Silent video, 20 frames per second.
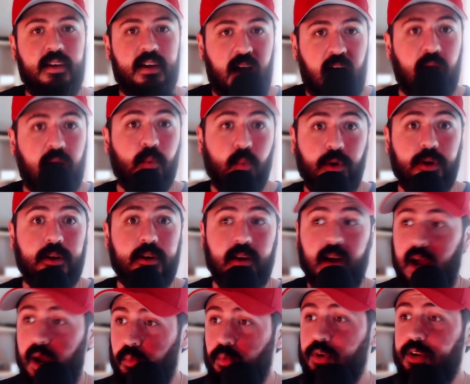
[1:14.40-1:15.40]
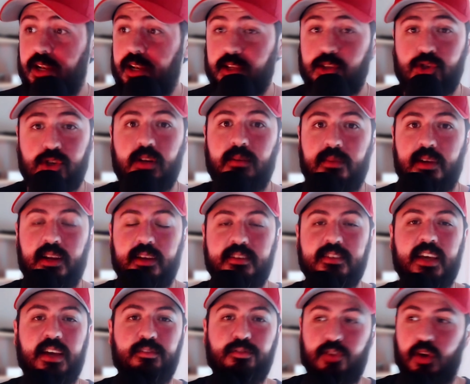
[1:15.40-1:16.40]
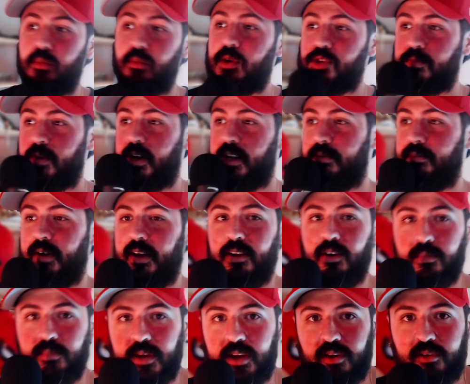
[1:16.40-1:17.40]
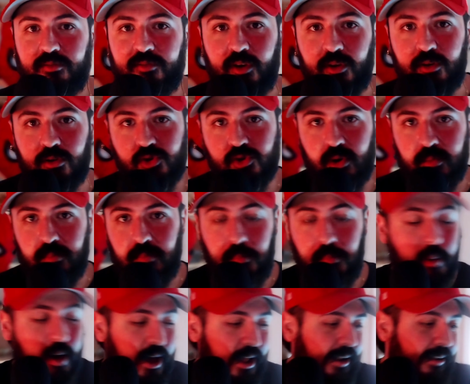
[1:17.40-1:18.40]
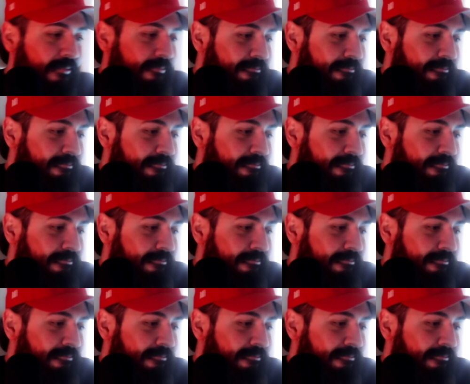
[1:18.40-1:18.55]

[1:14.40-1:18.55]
I would legitimately save so much money by not being on Photoshop, but